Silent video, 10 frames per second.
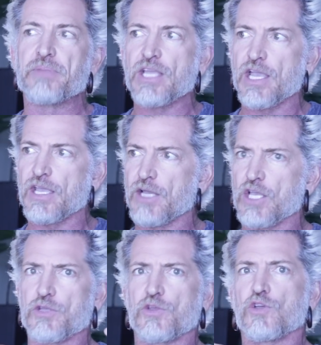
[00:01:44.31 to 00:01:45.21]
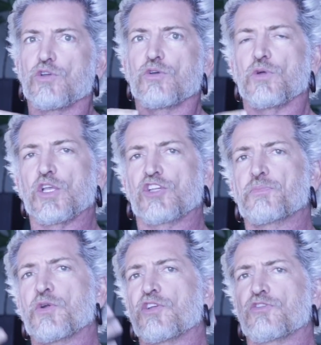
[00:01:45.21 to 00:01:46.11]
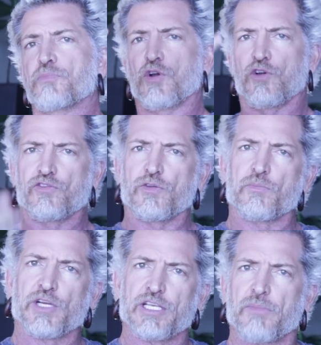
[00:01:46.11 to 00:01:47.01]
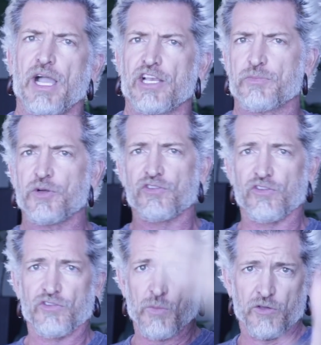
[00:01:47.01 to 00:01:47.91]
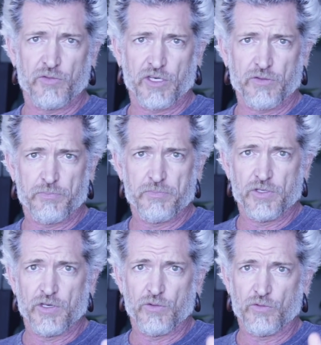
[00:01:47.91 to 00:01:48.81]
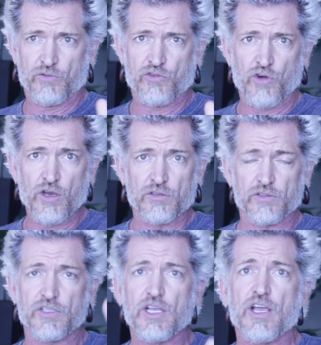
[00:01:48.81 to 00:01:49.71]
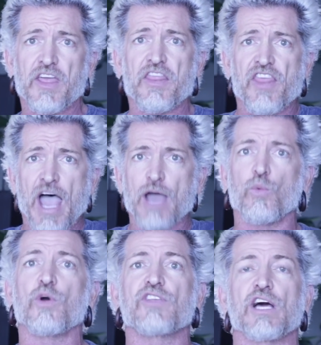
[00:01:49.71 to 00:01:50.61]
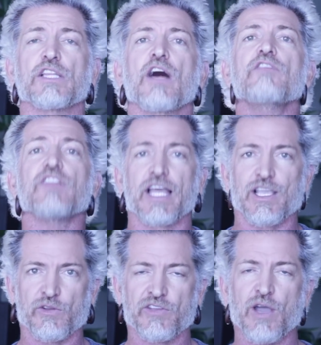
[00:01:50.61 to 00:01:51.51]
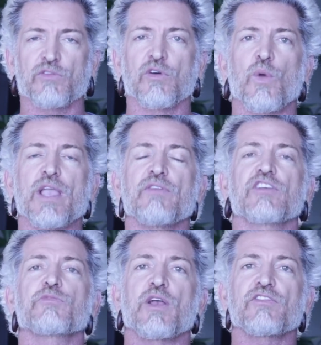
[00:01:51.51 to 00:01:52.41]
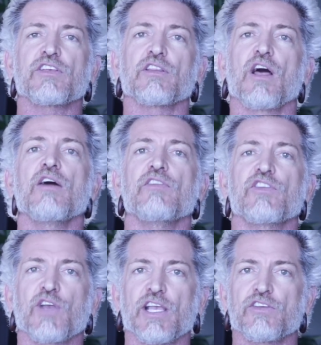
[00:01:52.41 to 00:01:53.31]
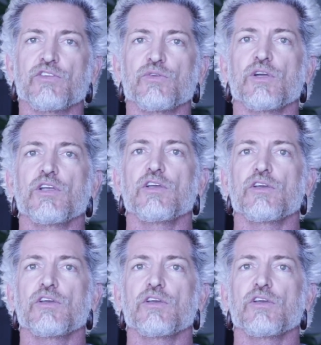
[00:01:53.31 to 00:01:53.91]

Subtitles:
be a experienced person bringing my experience to someone's, you know, struggles, that was a love language. That was a way of expressing love and trying to